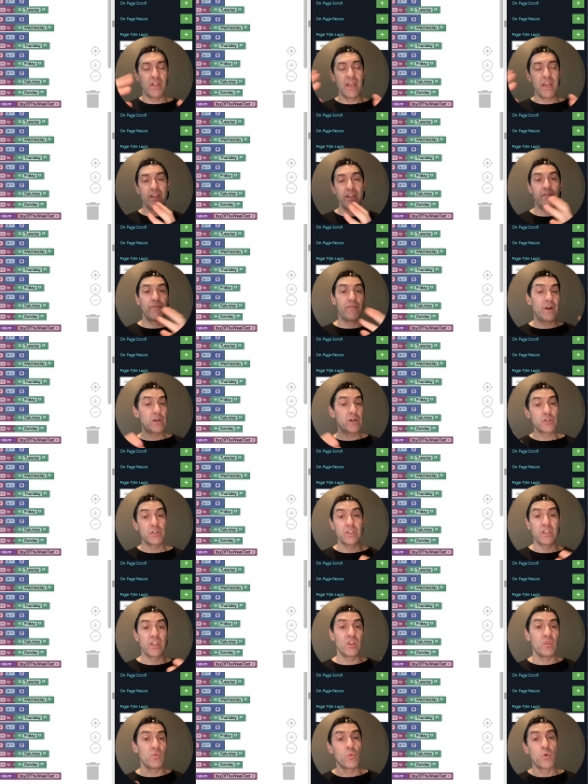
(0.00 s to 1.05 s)
and the function
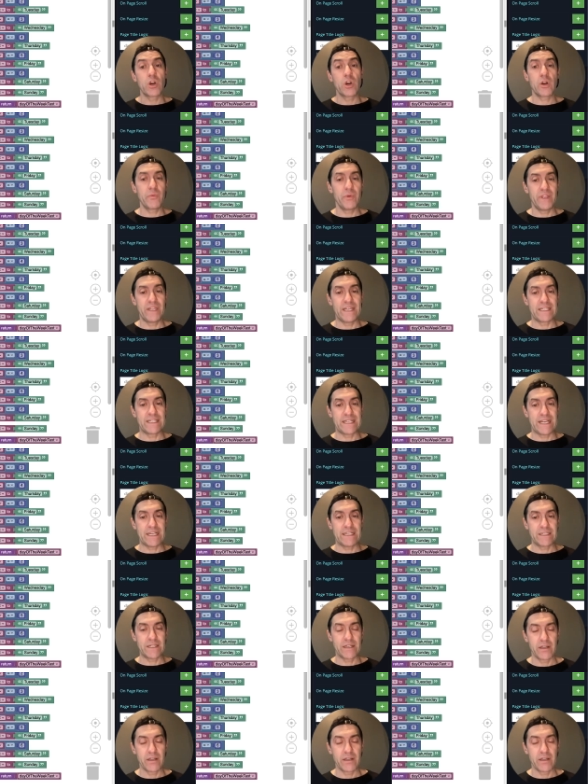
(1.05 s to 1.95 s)
can work with that data.